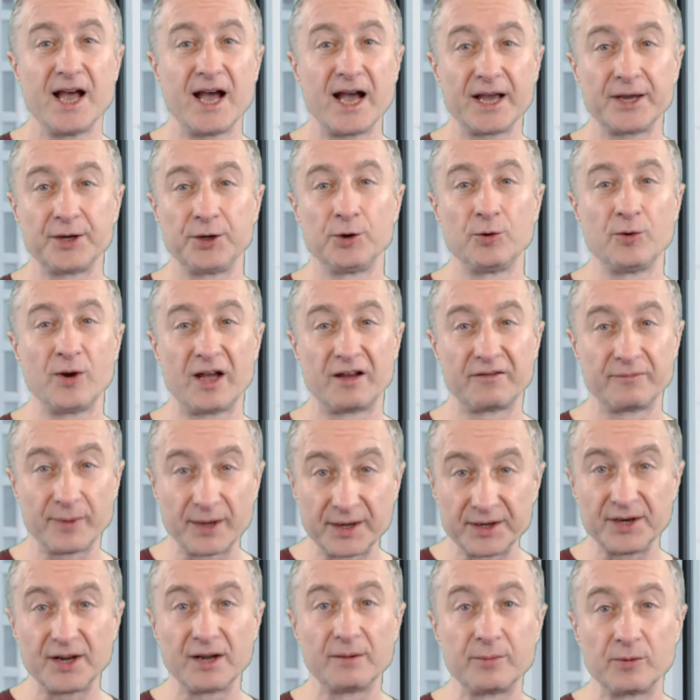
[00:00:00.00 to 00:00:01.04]
I do have
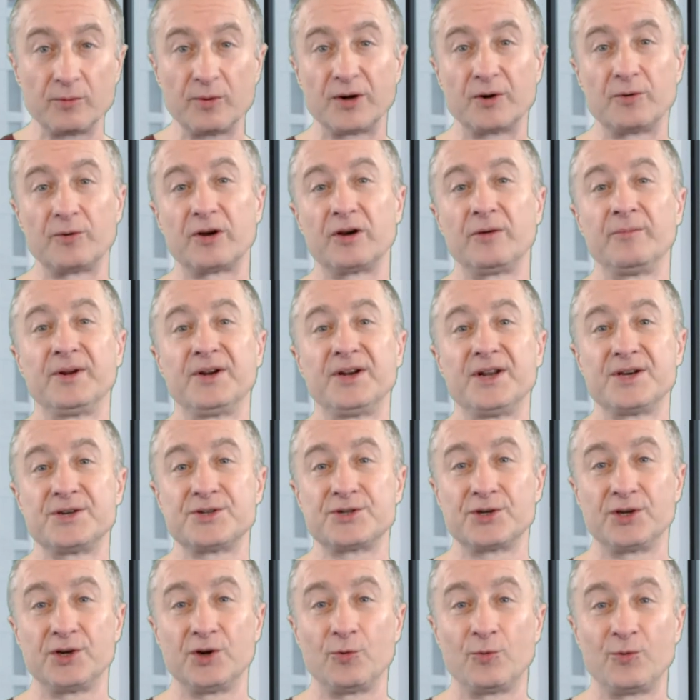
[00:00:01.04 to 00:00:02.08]
my #1
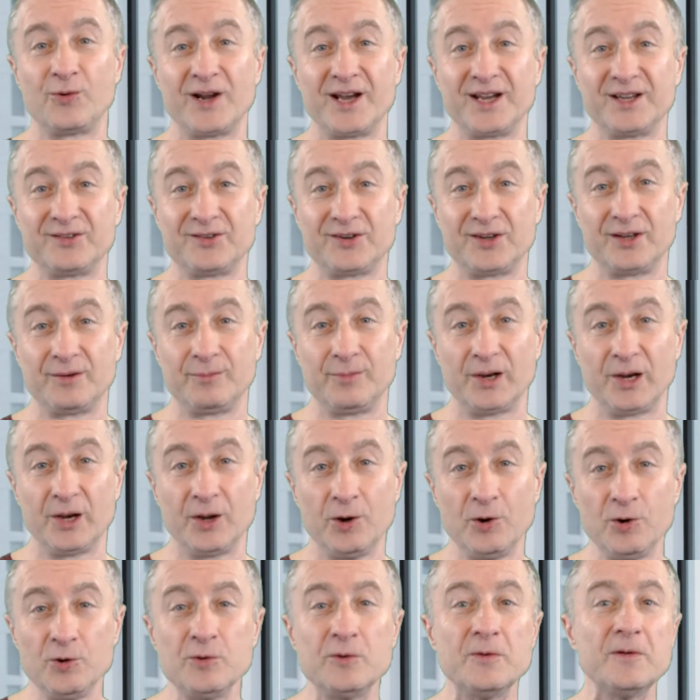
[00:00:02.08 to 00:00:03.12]
recommendation right here
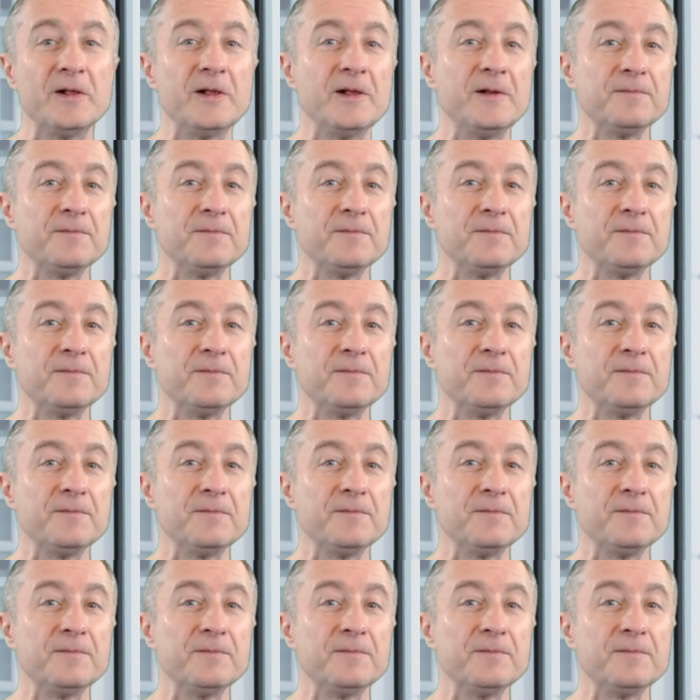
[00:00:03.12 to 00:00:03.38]
below.